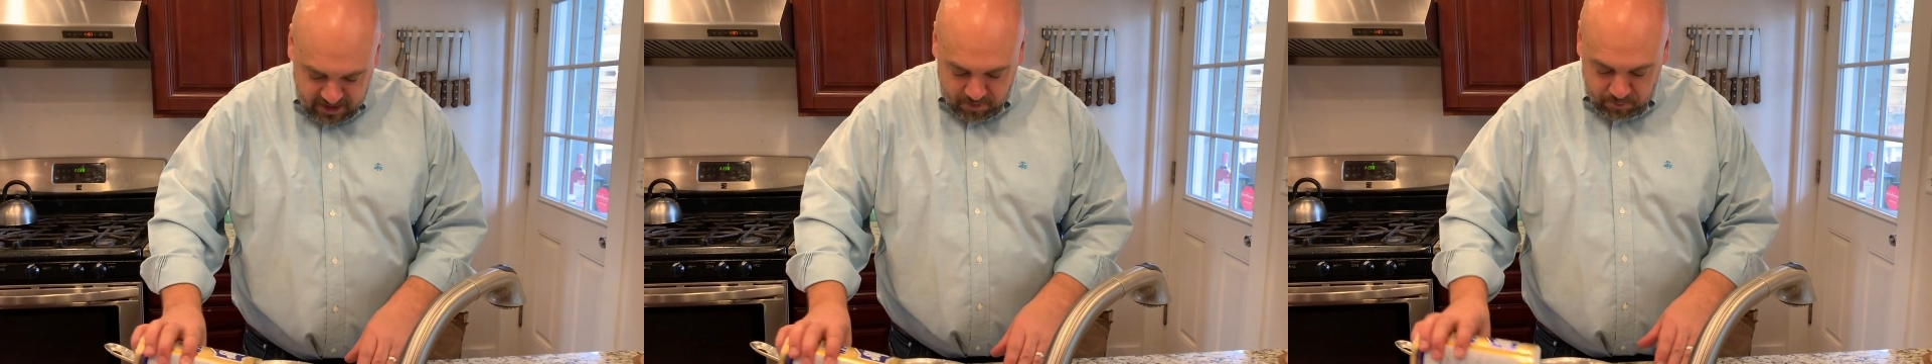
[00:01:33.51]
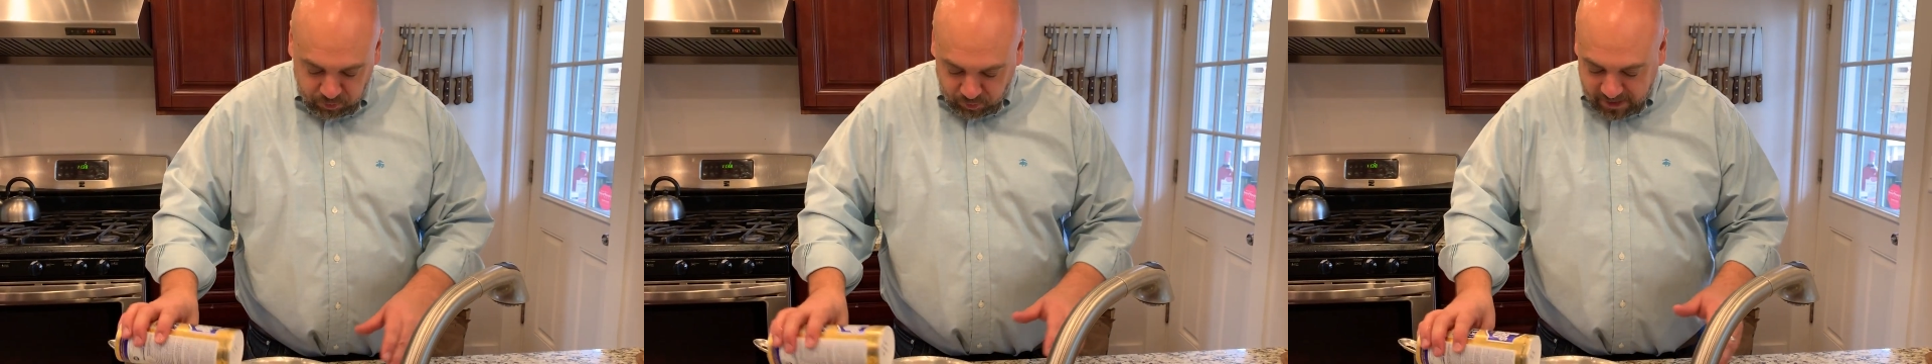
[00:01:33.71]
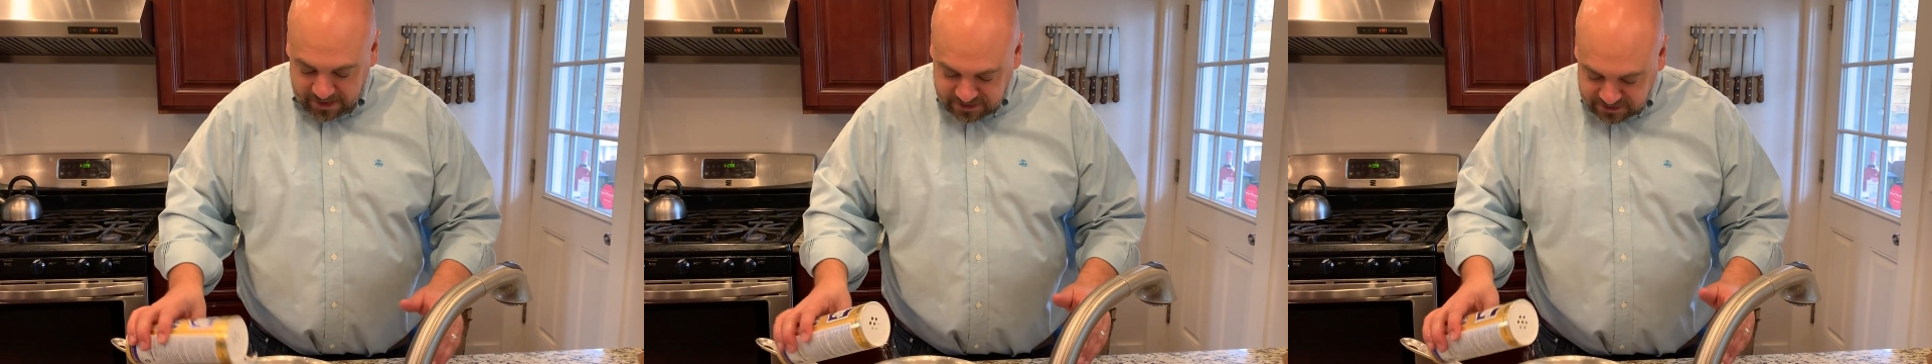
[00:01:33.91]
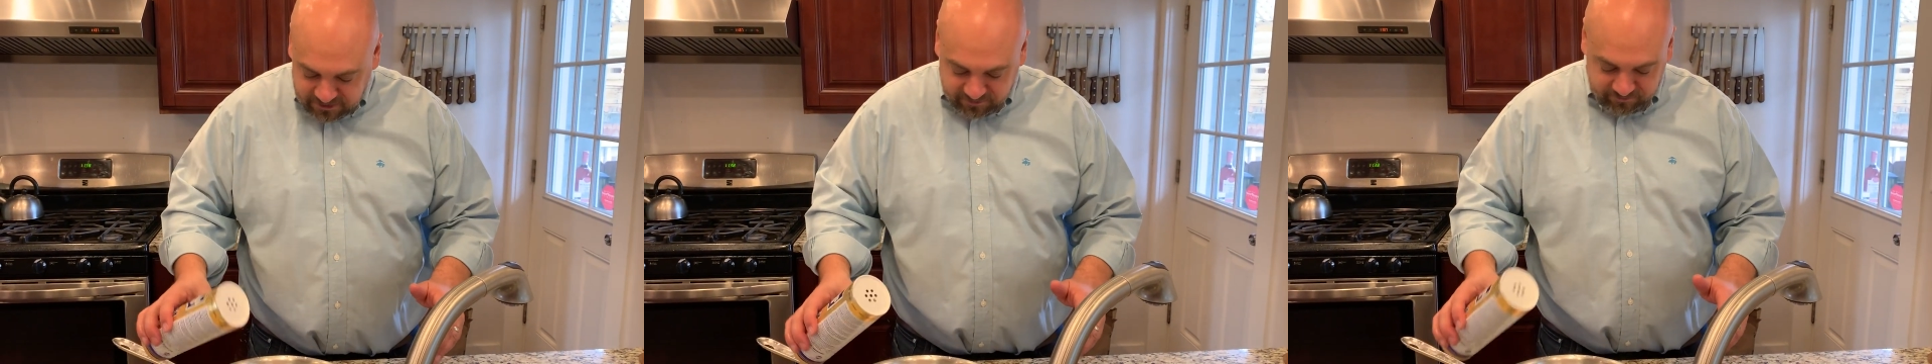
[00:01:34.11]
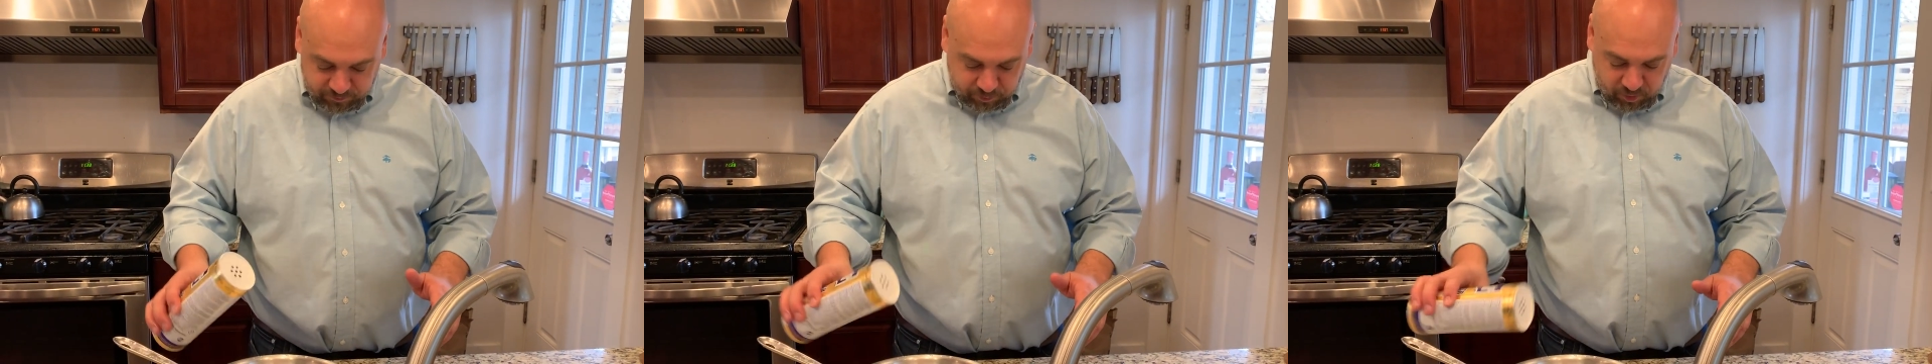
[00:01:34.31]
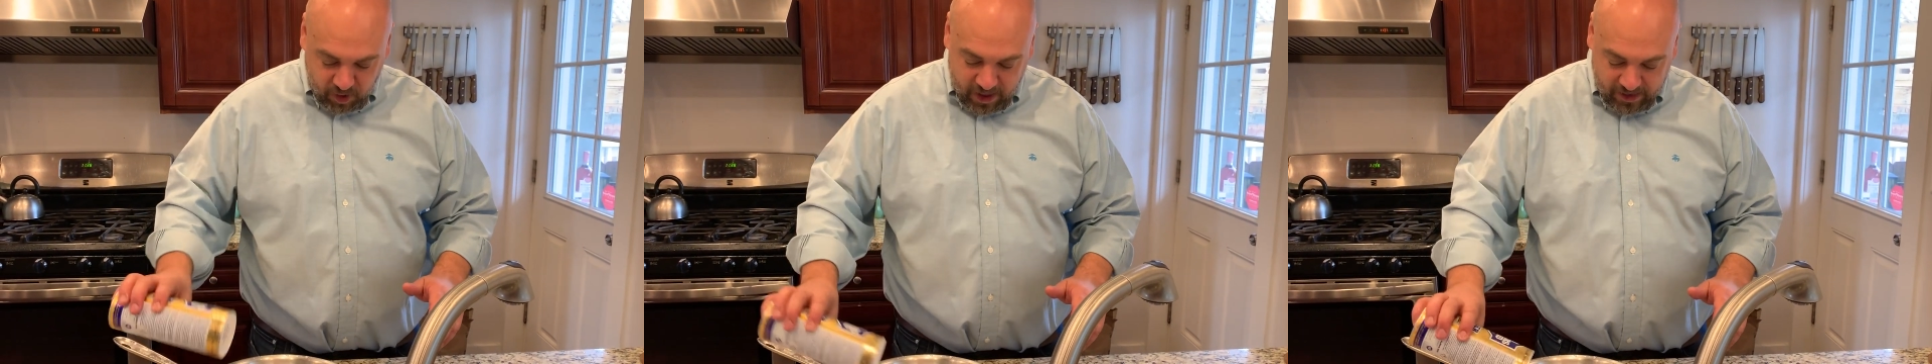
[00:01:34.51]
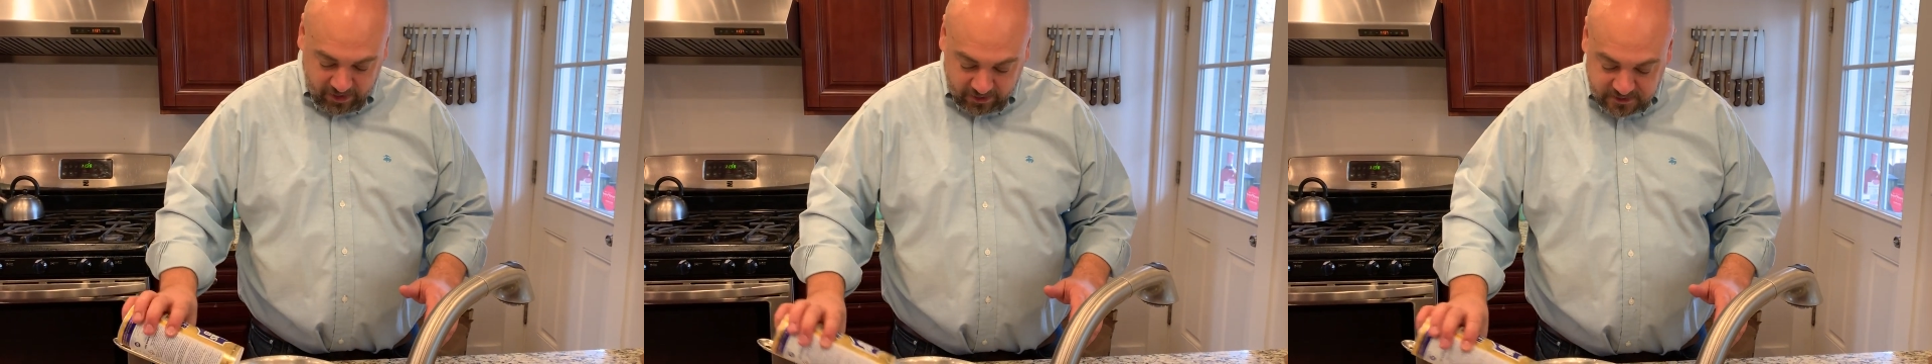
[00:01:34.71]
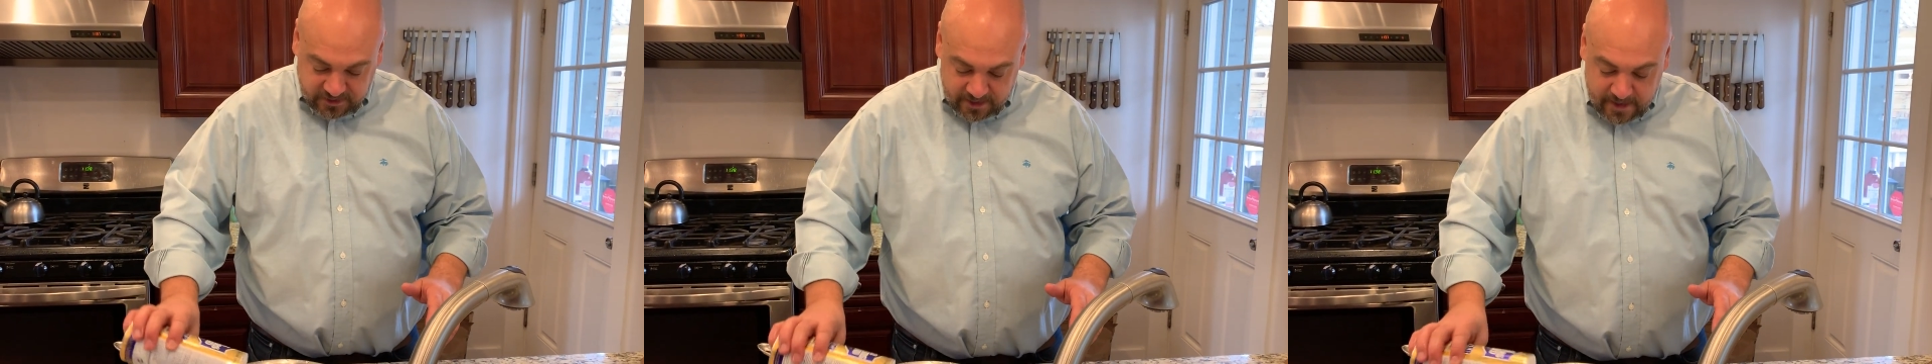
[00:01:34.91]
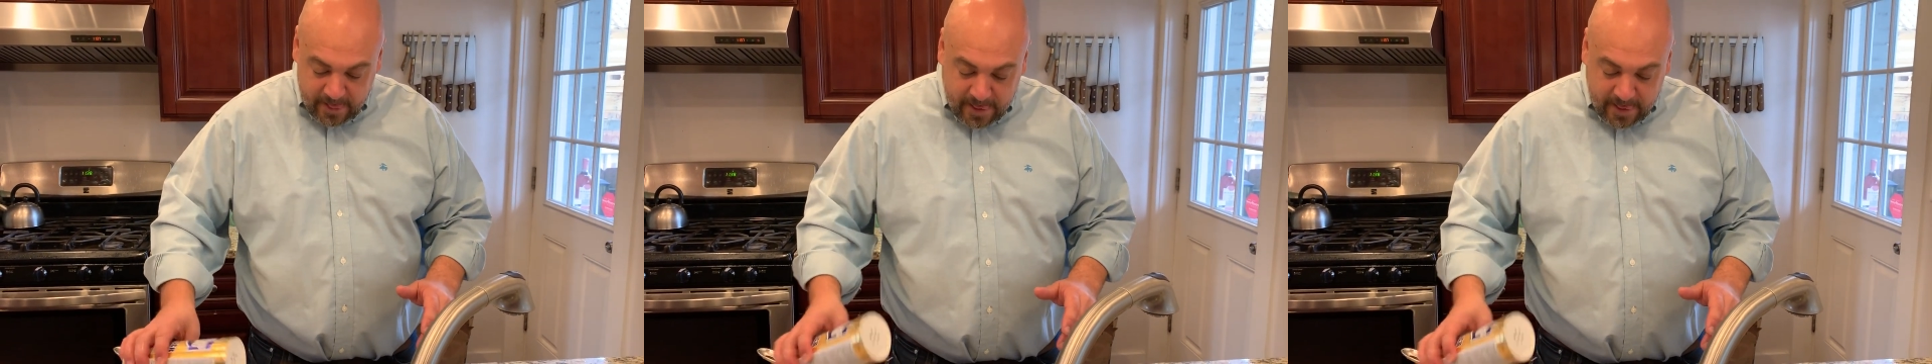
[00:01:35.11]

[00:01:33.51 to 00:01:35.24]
abrasive product.